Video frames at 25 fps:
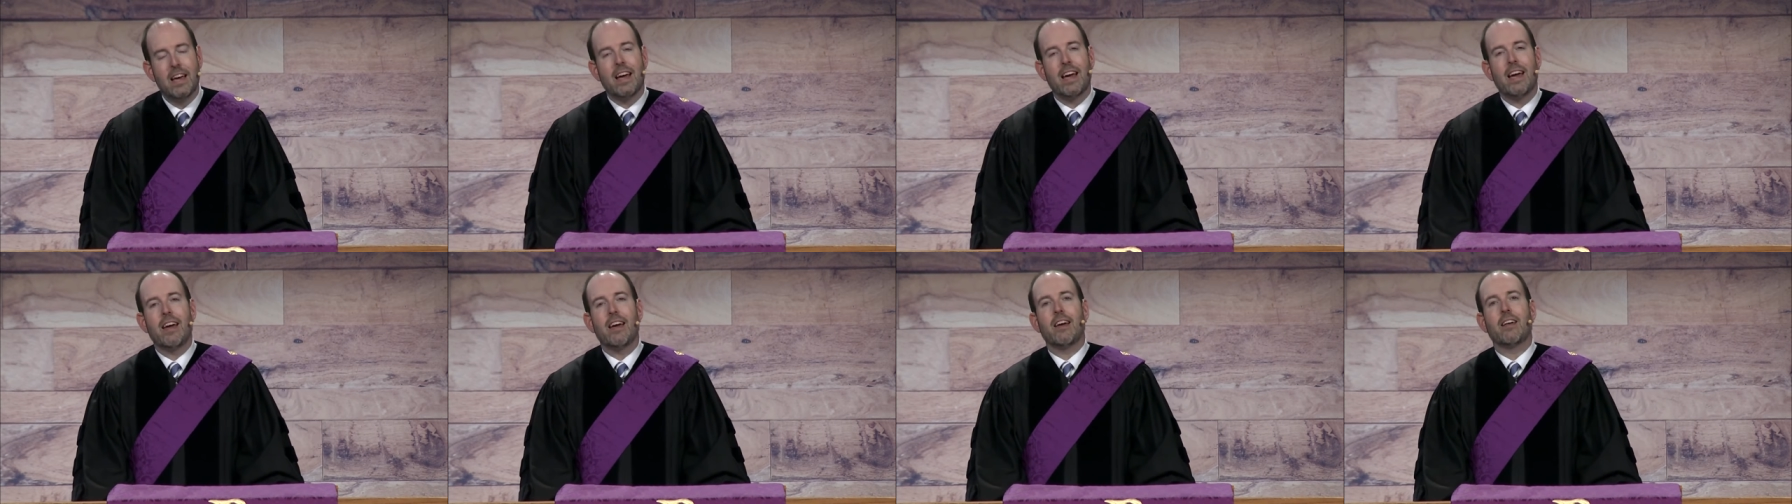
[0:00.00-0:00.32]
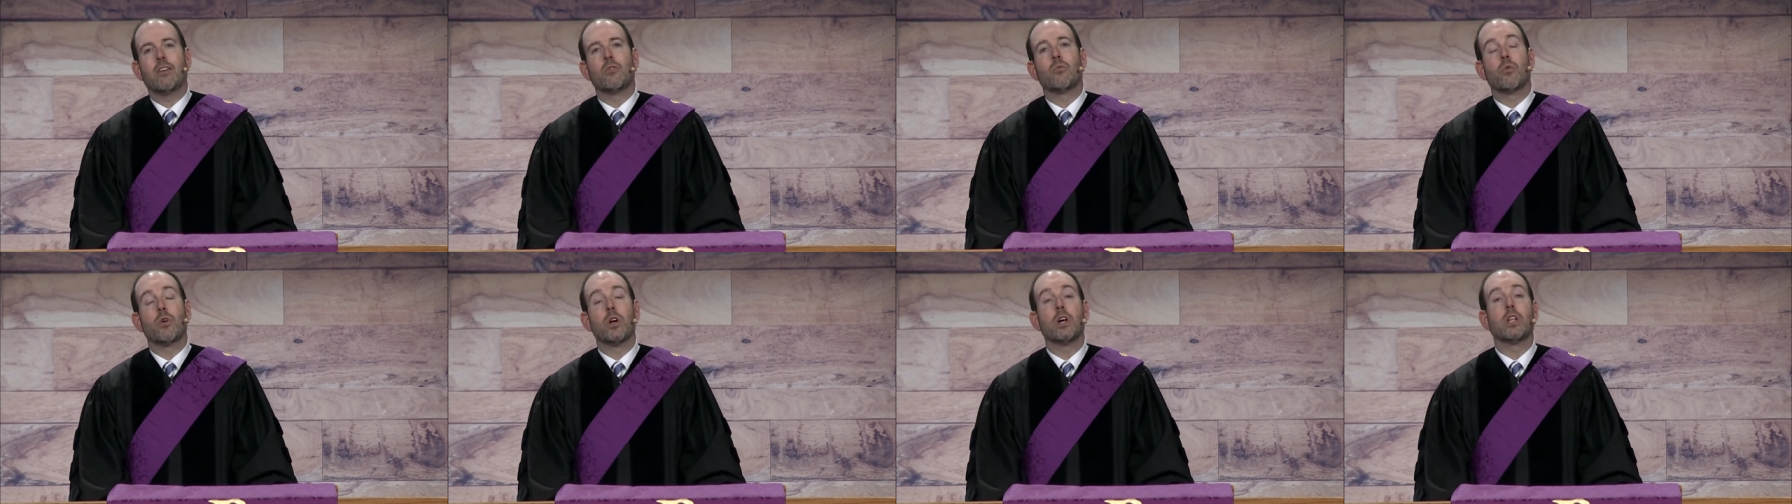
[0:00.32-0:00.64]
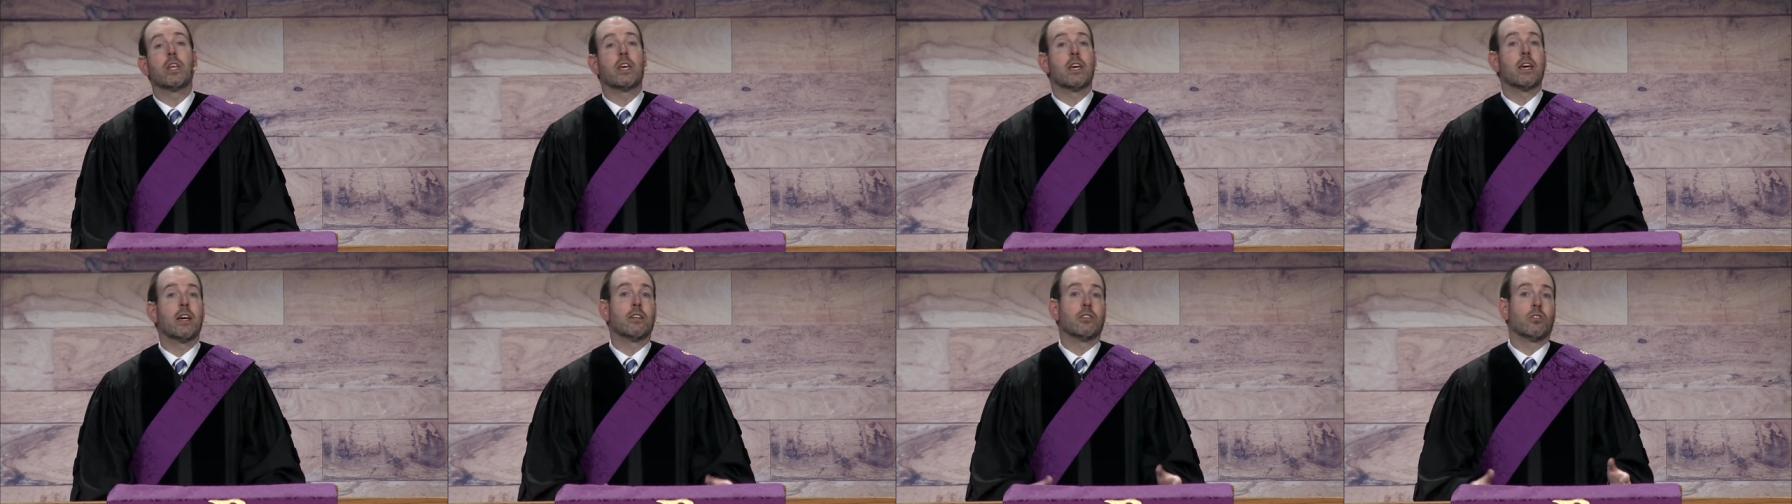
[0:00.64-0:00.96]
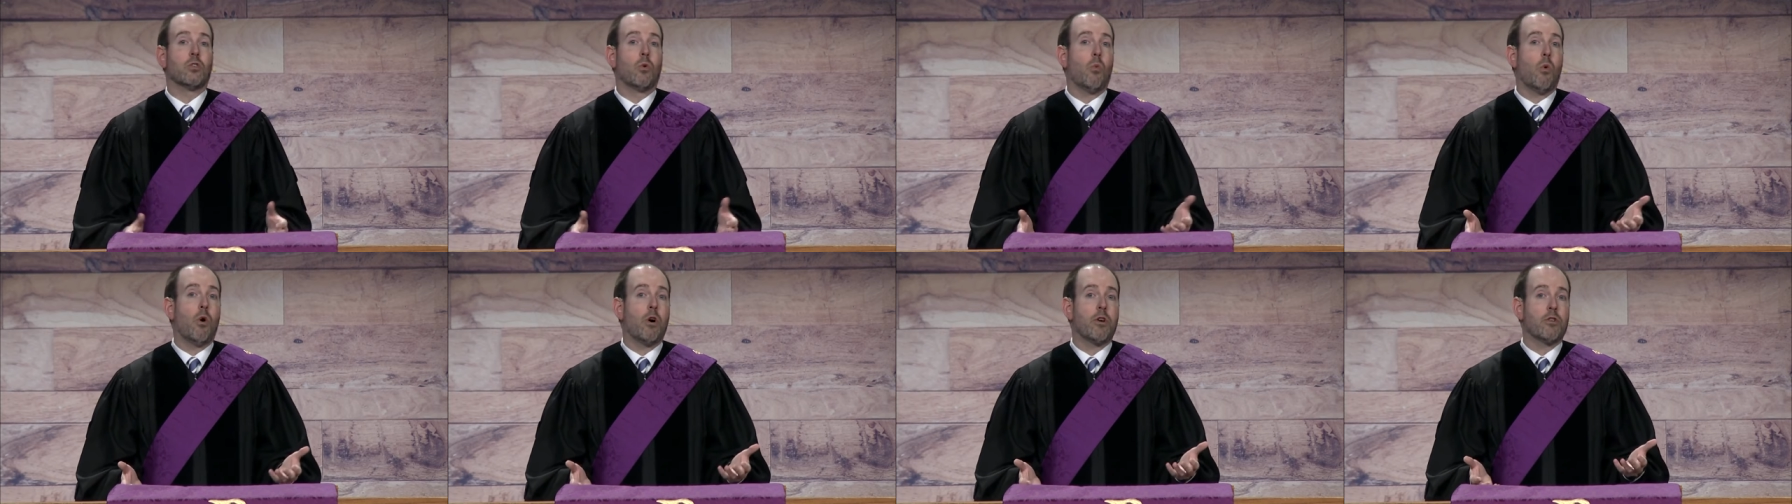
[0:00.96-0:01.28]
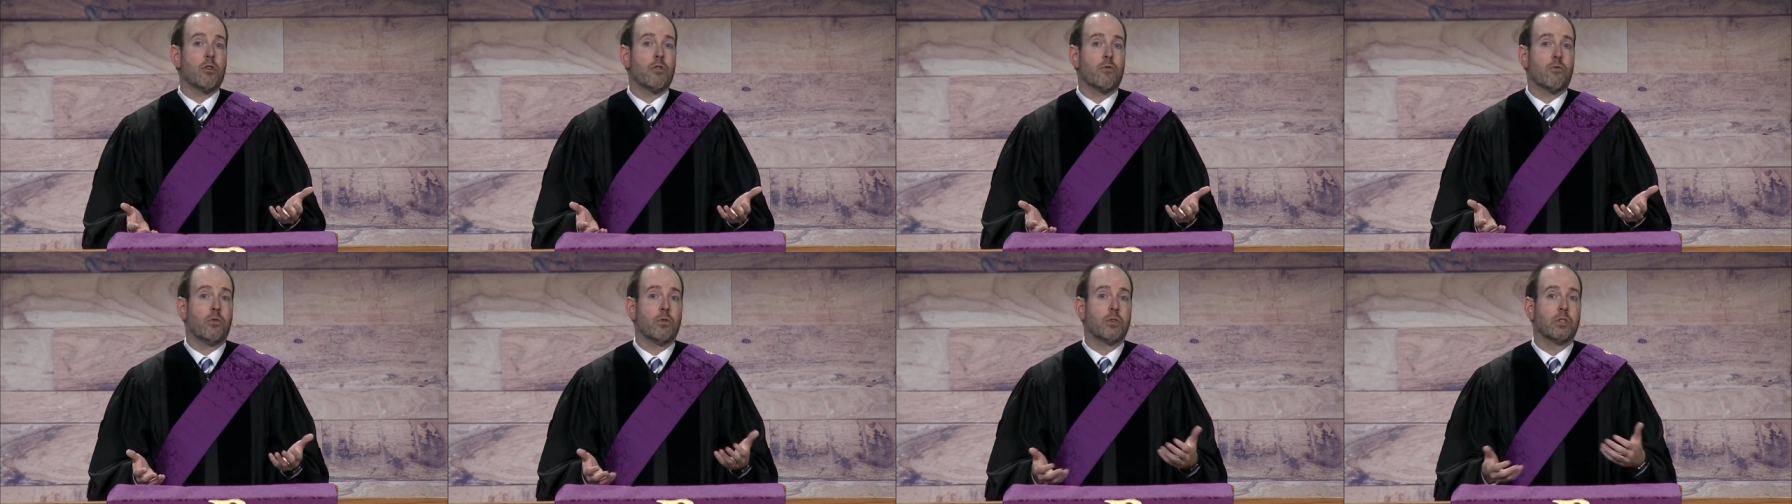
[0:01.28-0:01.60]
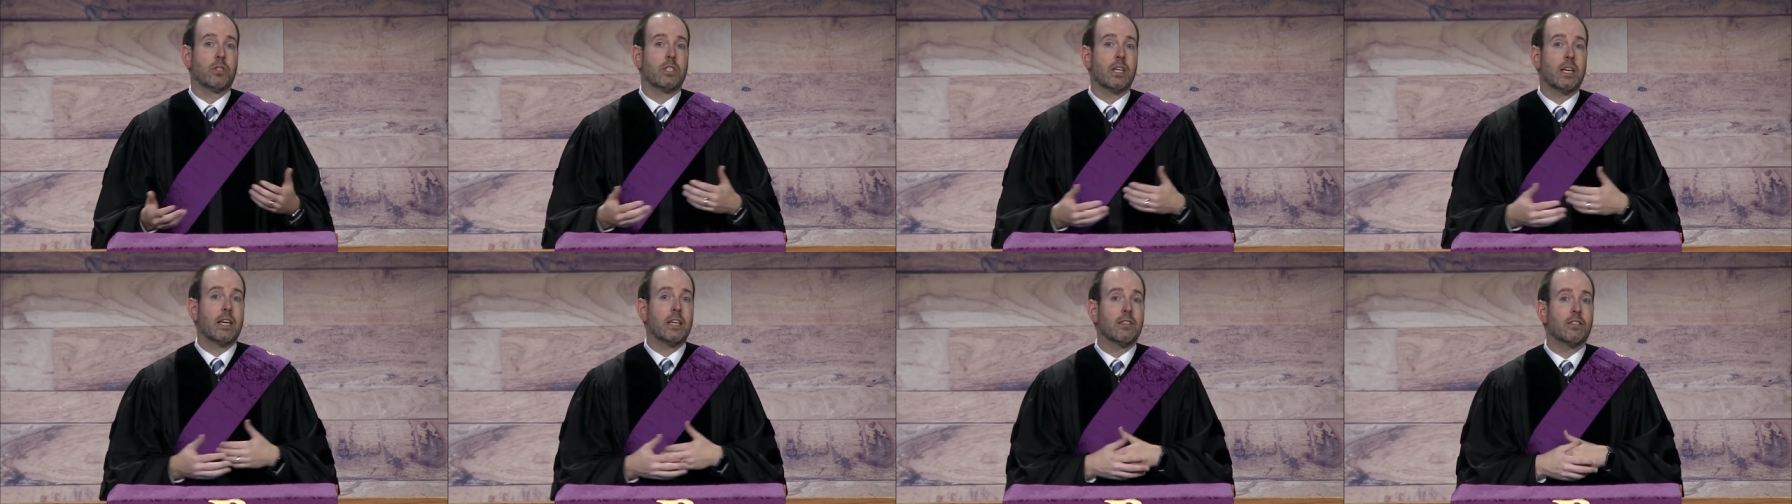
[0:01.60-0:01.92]
It really is a wonderful
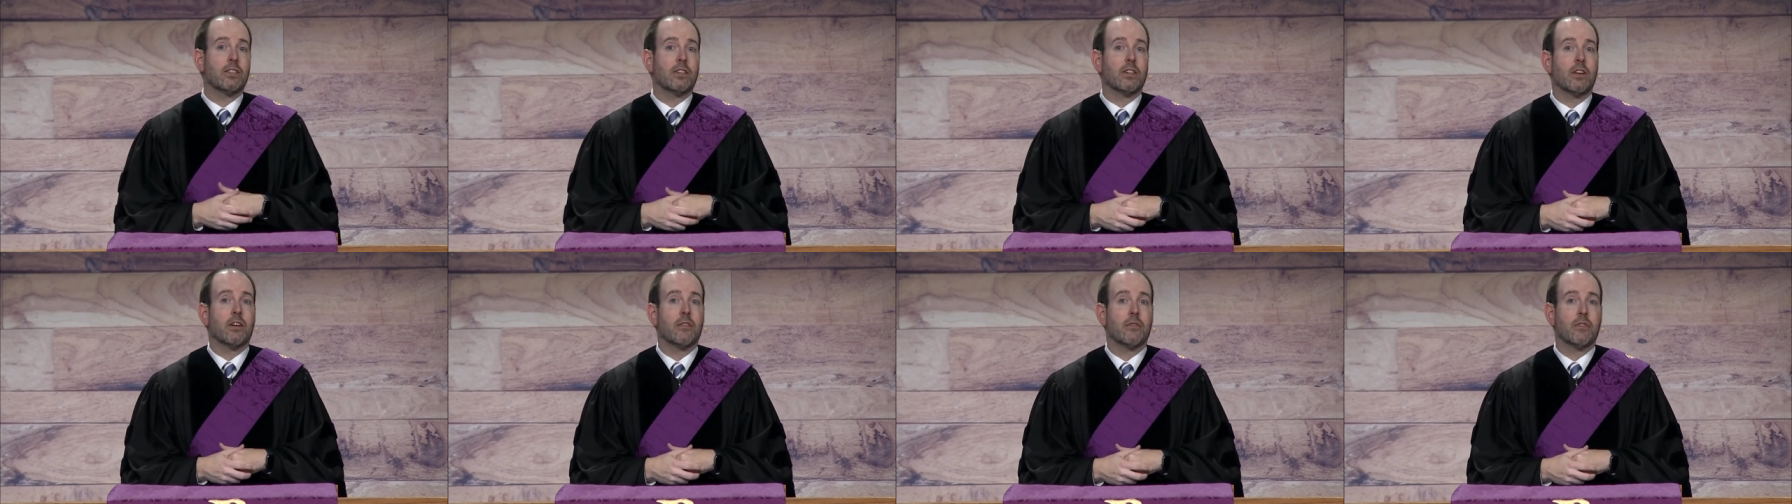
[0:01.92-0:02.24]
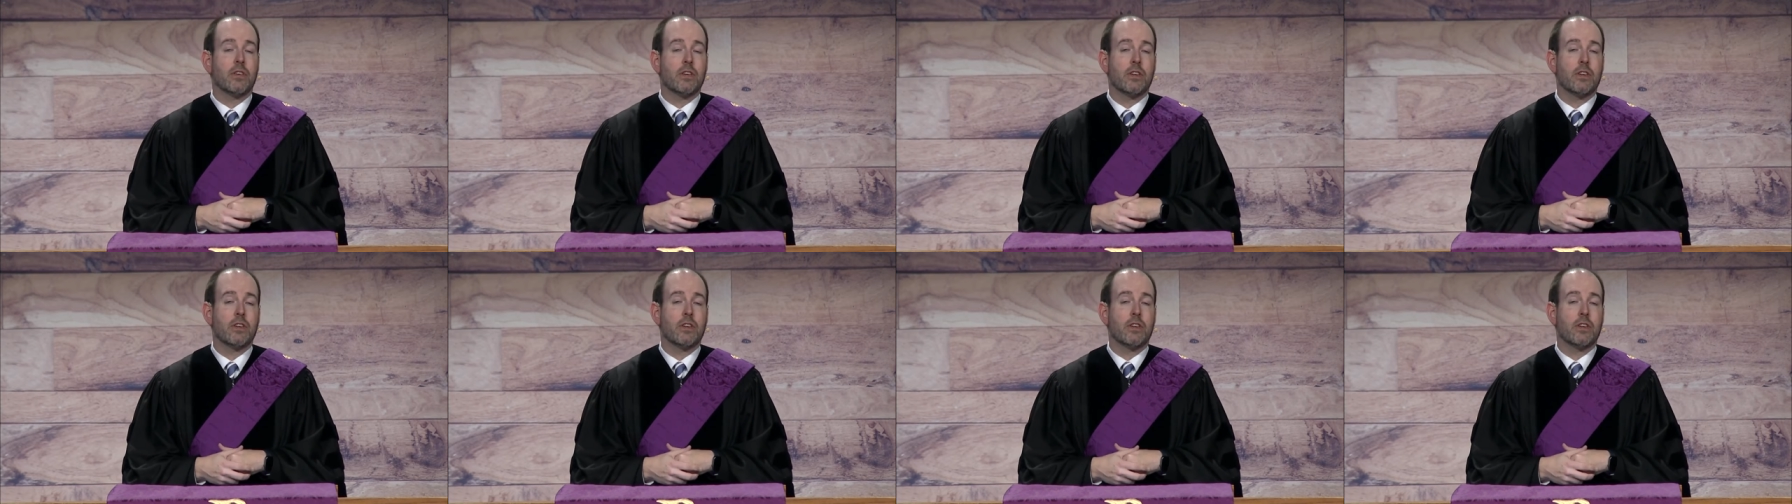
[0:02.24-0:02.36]
season of